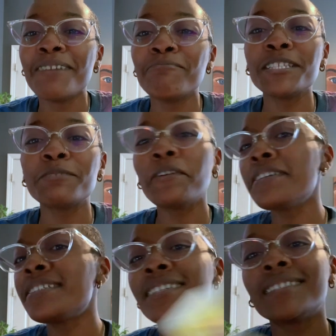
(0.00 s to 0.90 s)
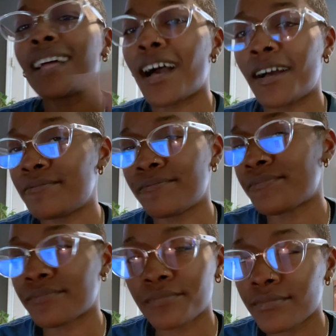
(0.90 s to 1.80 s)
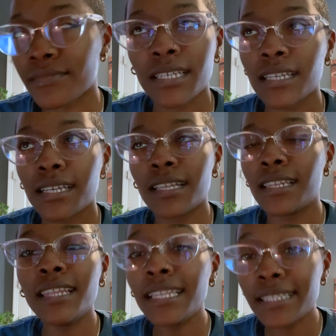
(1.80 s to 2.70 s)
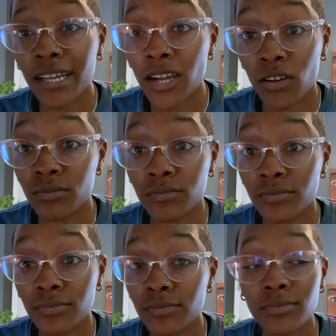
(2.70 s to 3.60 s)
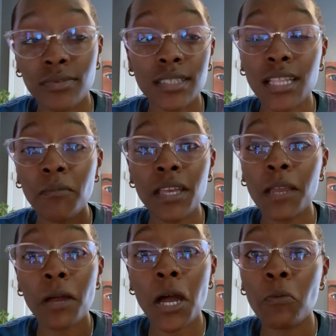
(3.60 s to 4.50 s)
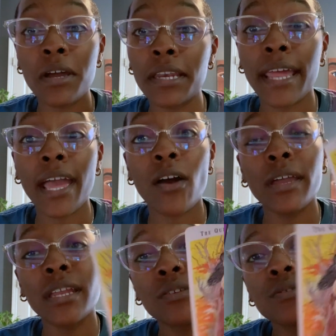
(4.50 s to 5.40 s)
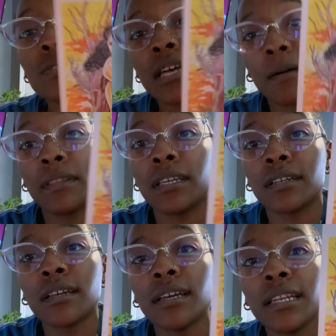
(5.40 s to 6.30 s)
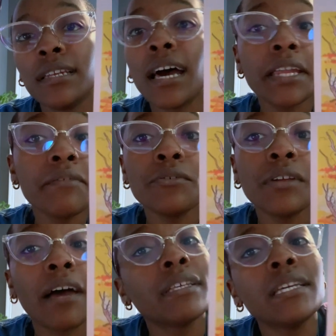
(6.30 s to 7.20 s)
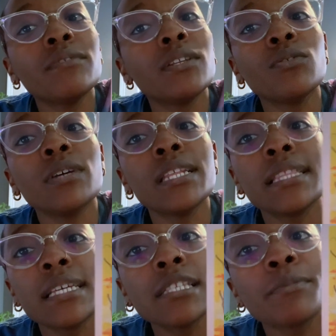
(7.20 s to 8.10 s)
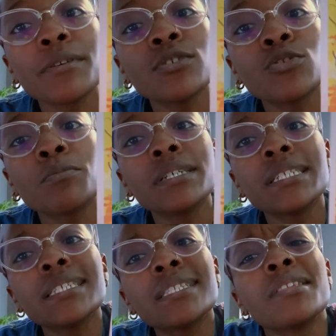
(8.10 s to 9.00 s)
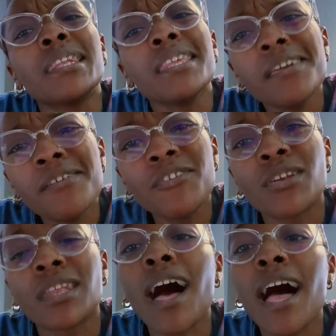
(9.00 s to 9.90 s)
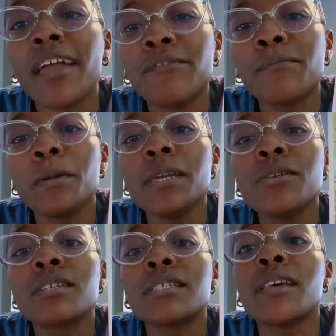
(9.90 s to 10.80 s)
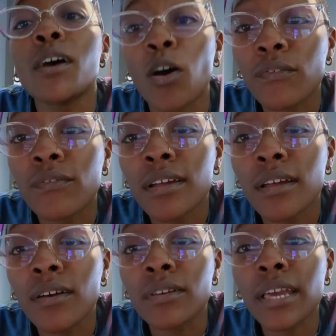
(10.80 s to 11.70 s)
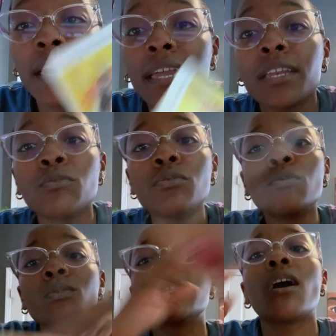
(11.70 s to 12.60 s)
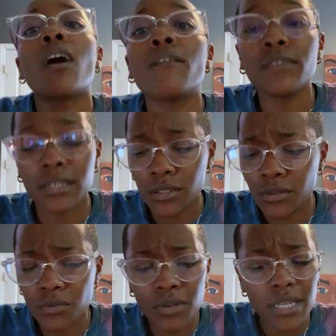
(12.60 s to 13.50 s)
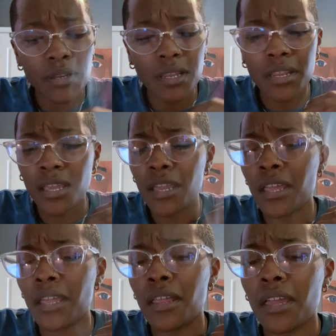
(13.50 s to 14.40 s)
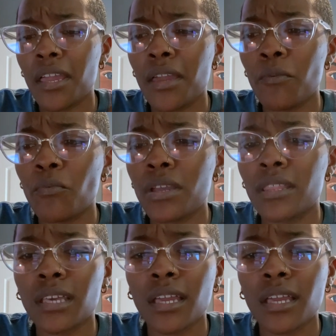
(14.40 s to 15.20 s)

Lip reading: But Spirit says stop. Let that go. Stop thinking about what now and do something. Not even, you don't have to even do anything spiritual, but just live your life. Be yourself, okay? And do it with confidence. Do it with